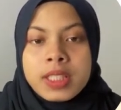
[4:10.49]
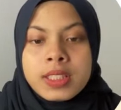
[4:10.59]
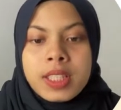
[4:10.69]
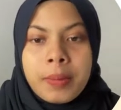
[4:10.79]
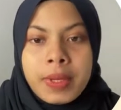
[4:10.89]

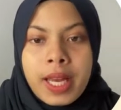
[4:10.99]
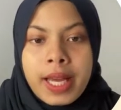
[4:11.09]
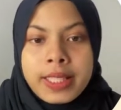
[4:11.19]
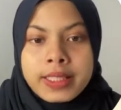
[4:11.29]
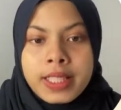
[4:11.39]

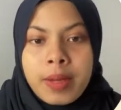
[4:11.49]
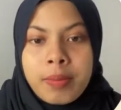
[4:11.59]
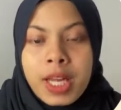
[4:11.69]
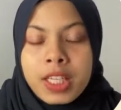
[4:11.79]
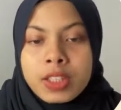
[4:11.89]
stabilize
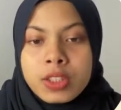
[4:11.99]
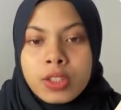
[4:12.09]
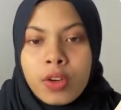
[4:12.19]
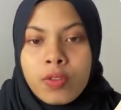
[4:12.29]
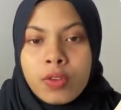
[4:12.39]
and
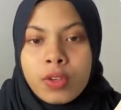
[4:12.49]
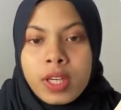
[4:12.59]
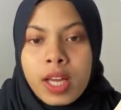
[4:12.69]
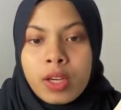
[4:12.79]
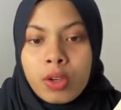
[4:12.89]
balance your
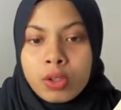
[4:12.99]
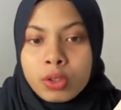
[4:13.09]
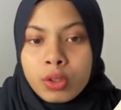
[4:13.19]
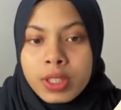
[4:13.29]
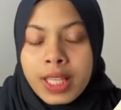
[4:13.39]
foot and
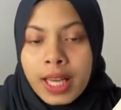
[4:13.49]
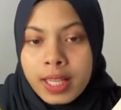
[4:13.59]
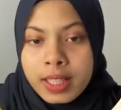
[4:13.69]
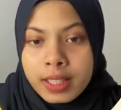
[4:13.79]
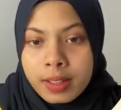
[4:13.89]
also the
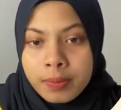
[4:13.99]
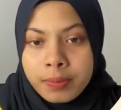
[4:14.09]
ankle,